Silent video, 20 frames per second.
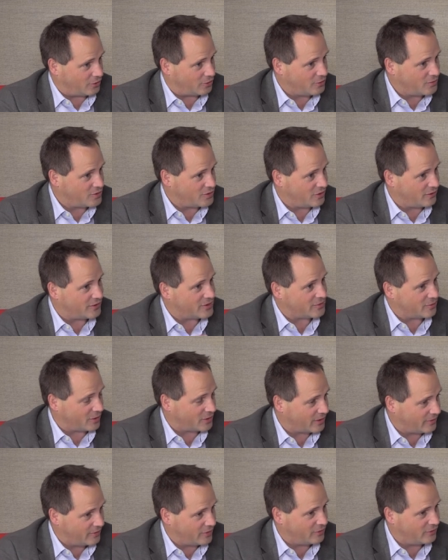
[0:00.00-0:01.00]
room service. What
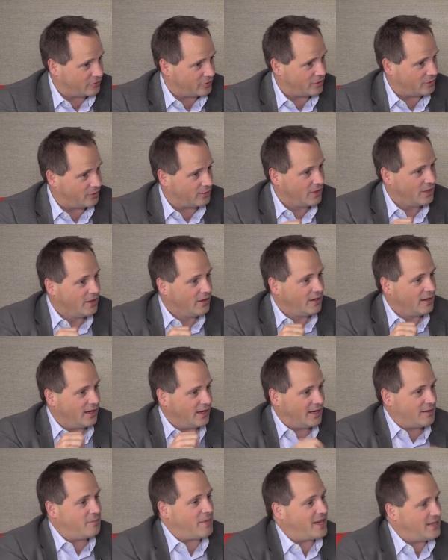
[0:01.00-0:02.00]
can we do for you?
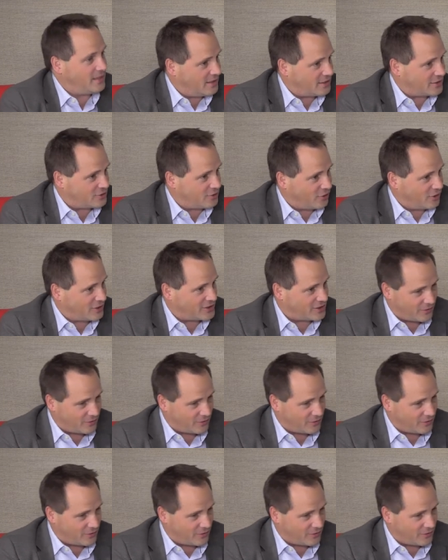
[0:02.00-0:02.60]
And then maintenance called.